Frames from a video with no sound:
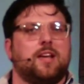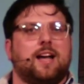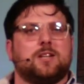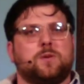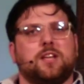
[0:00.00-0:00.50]

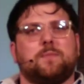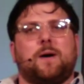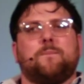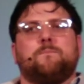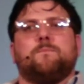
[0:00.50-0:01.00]
As we think about
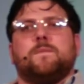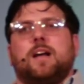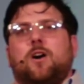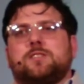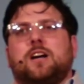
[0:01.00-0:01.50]

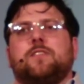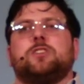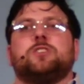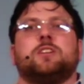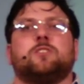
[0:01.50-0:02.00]
our
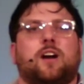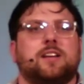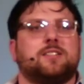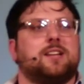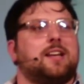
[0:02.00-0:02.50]
salvation in
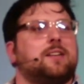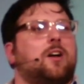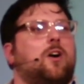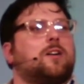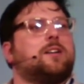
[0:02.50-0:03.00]
Christ and
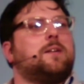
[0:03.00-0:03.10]
our